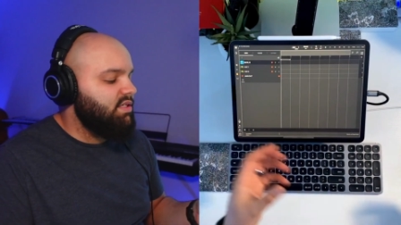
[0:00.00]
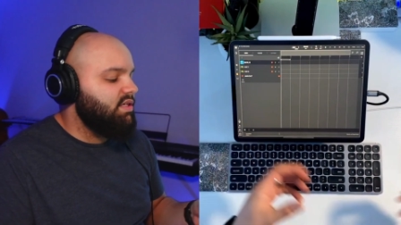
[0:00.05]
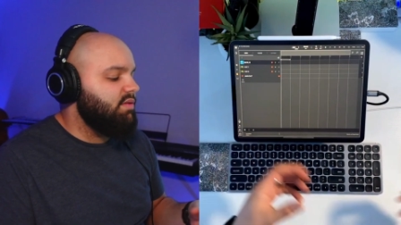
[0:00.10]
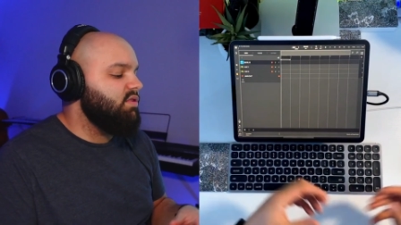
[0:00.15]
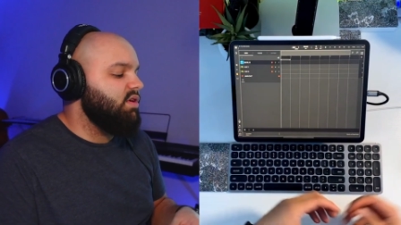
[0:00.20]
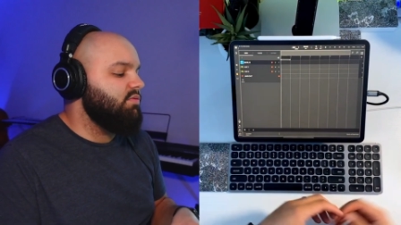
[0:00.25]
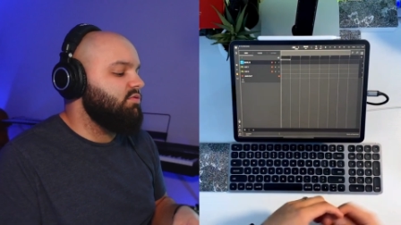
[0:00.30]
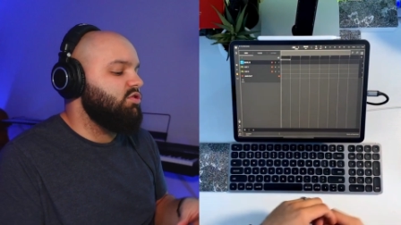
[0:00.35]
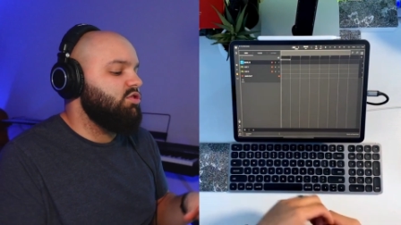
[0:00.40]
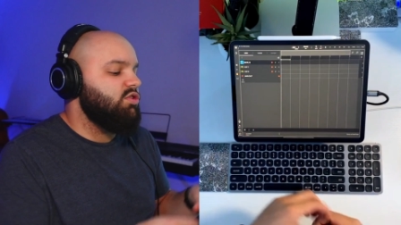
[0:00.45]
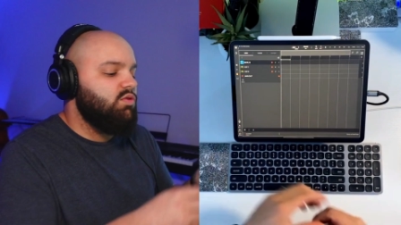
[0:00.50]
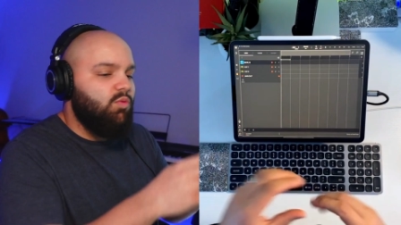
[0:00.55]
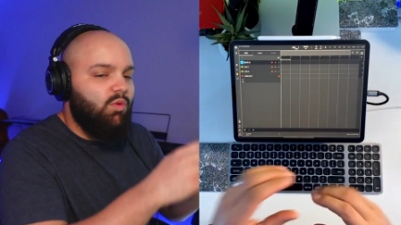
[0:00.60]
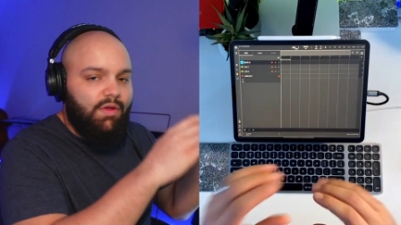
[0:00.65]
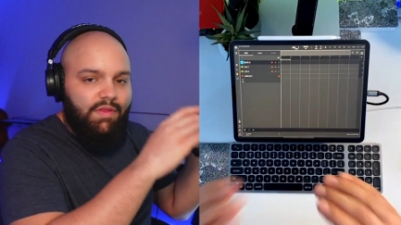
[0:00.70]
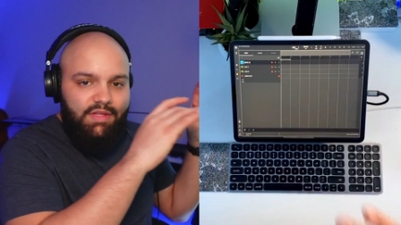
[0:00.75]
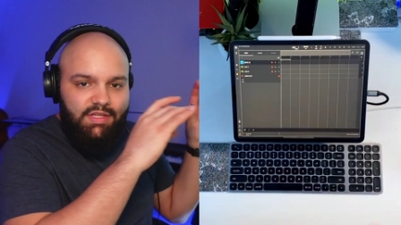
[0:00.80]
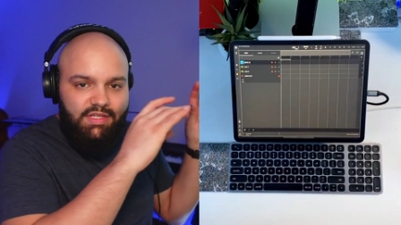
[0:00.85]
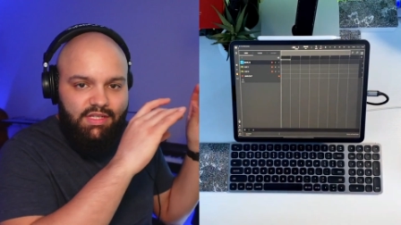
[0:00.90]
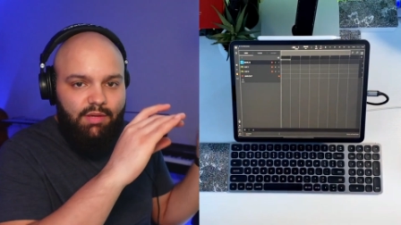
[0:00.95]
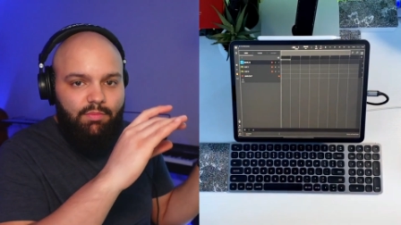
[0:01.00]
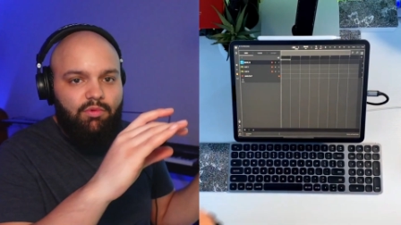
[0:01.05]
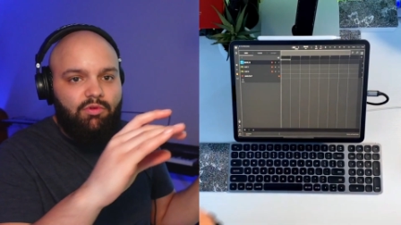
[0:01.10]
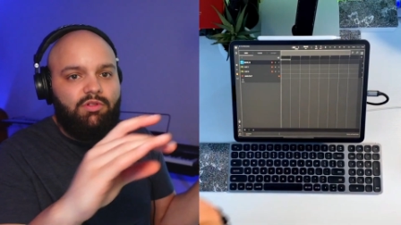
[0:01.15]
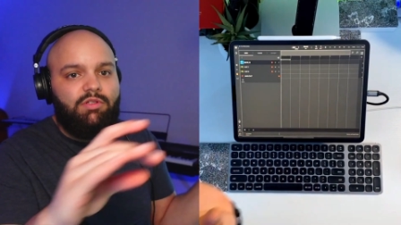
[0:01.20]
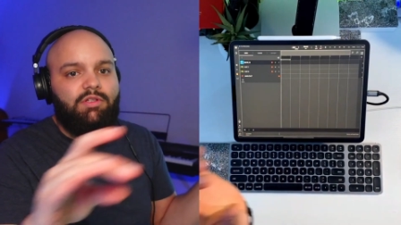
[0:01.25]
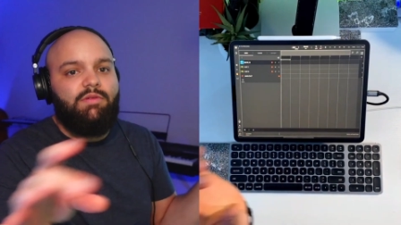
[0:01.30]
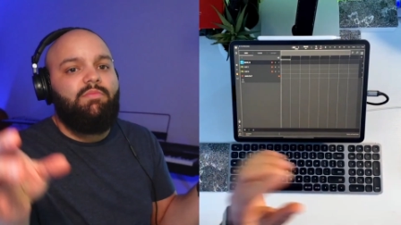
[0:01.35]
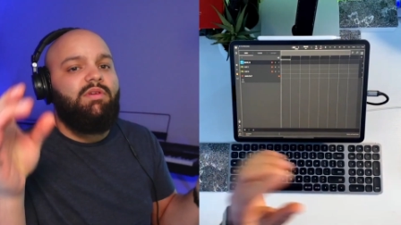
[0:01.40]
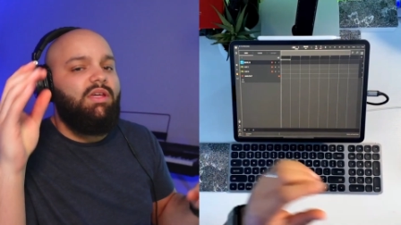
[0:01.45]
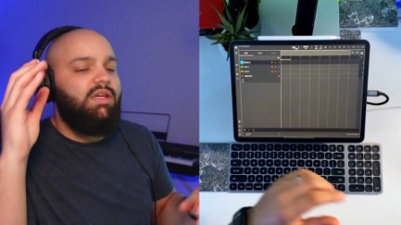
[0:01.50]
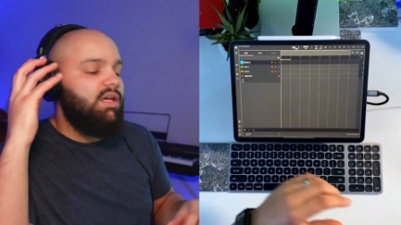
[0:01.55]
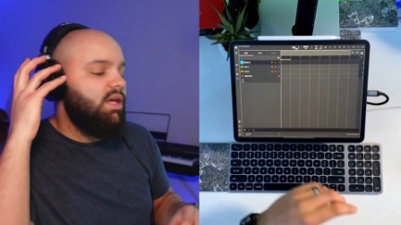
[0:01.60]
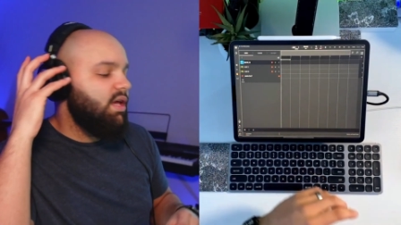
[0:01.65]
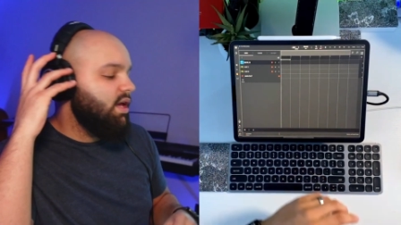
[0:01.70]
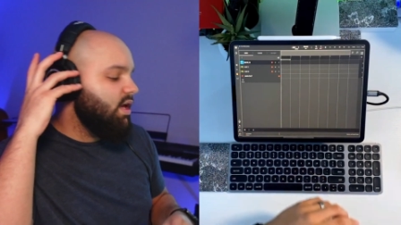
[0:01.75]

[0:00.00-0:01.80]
Sometimes you just want the sample to be